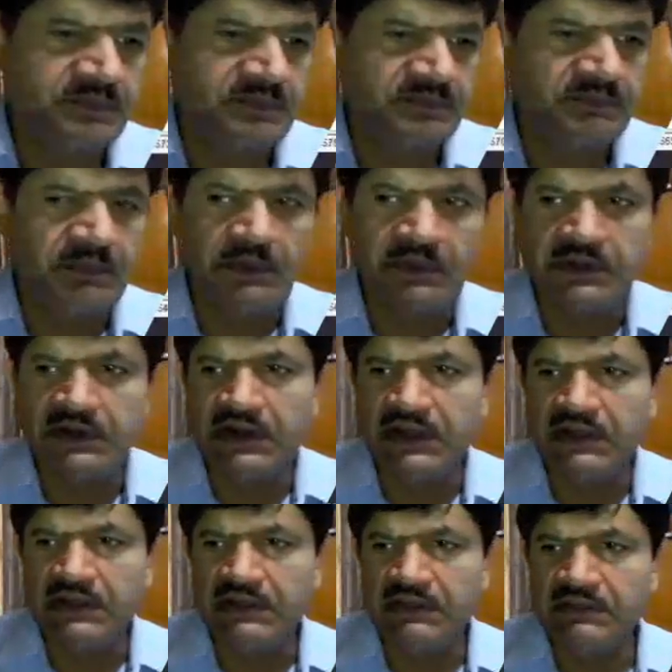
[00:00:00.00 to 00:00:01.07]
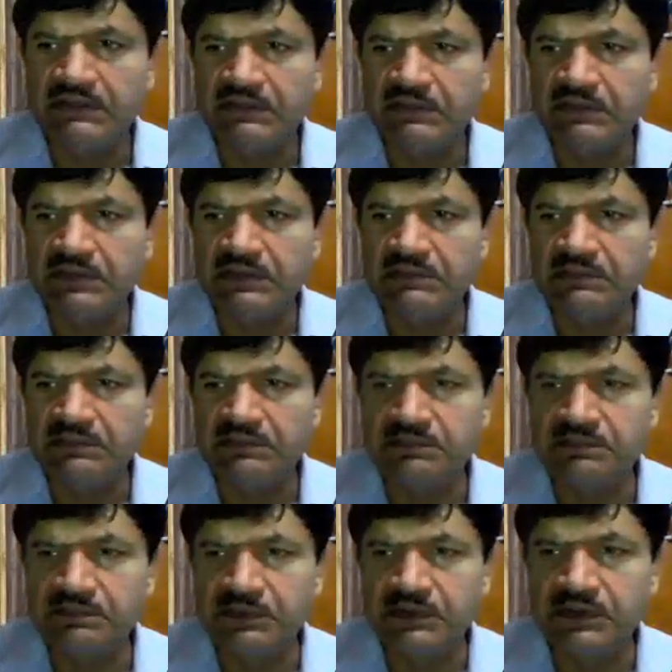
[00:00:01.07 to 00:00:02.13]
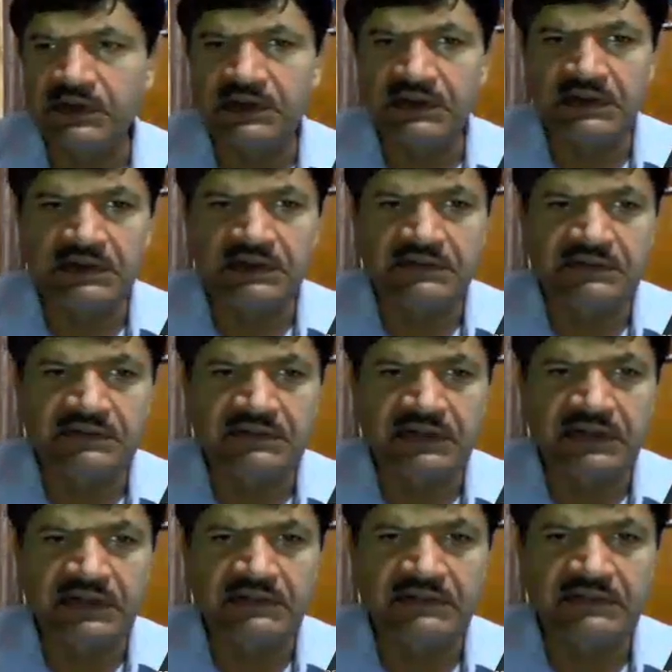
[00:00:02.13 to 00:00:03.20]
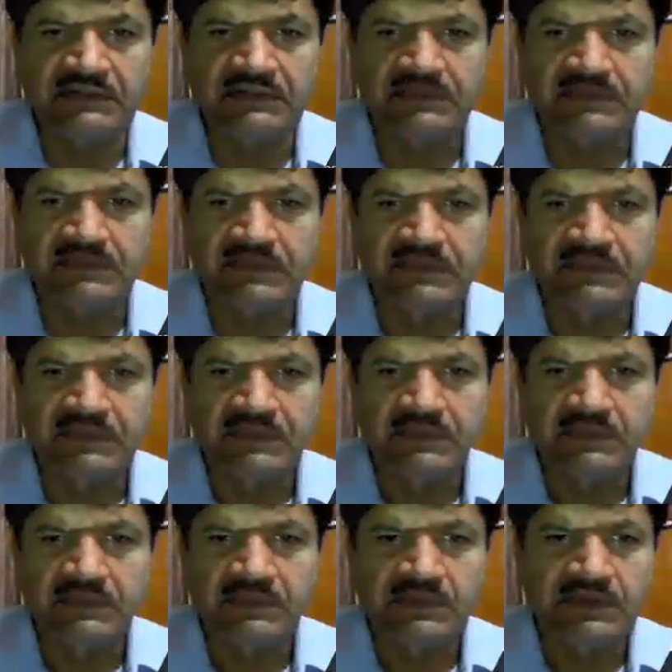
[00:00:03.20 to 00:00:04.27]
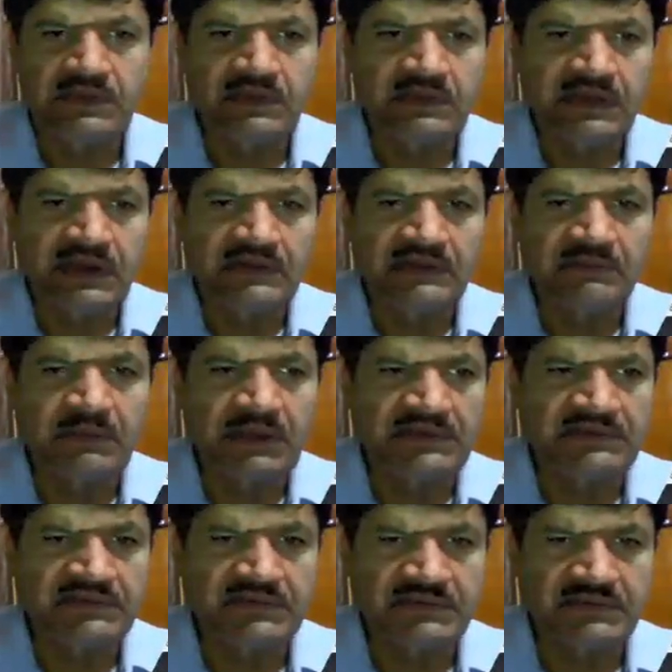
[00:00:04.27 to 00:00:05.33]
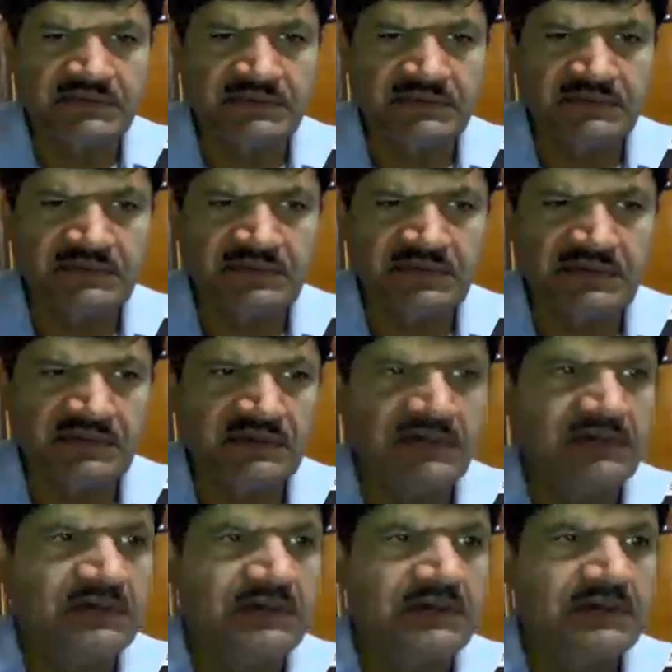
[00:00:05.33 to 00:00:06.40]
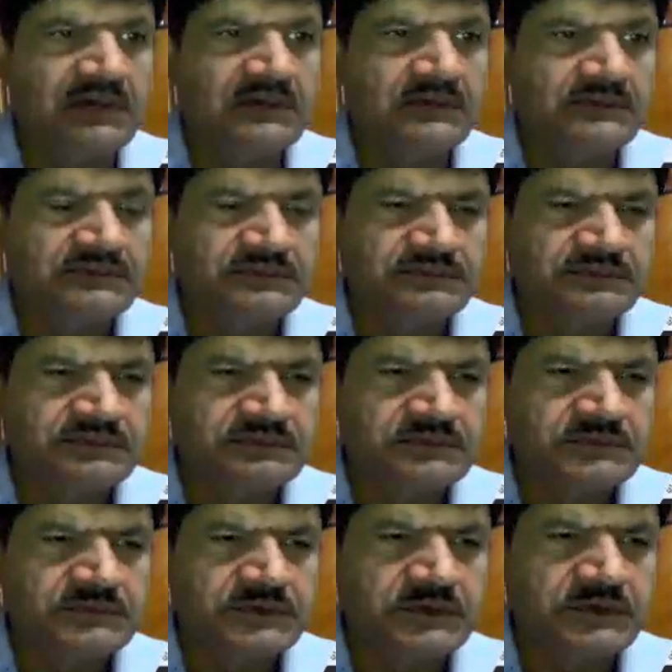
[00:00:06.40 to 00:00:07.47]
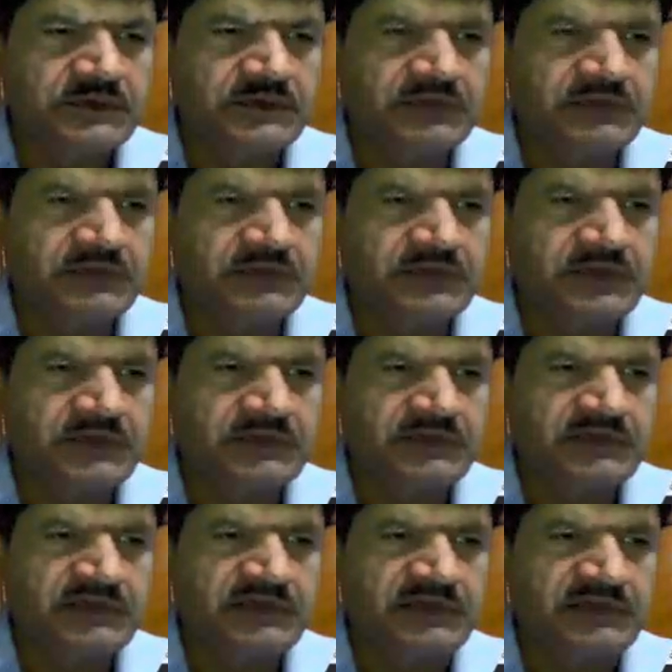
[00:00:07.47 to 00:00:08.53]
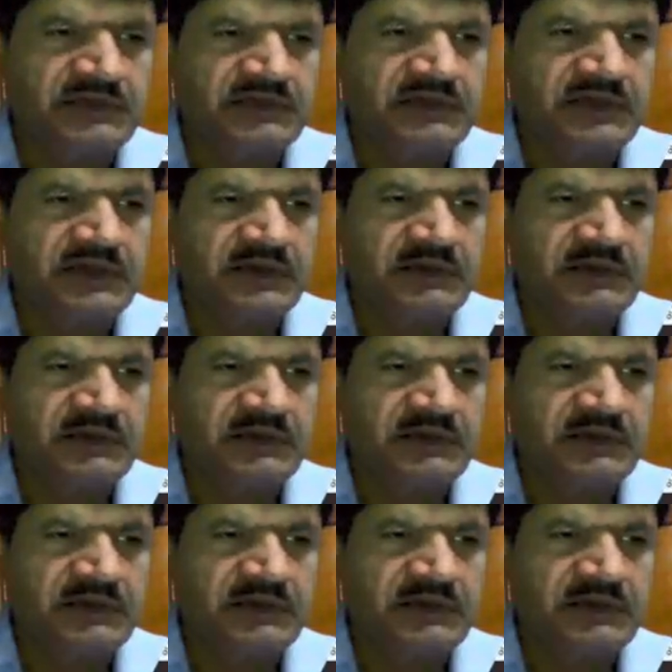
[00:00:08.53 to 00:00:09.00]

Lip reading: boundary line, okay, boundary conditions line, okay, and the mesh, okay. So you can see this is the your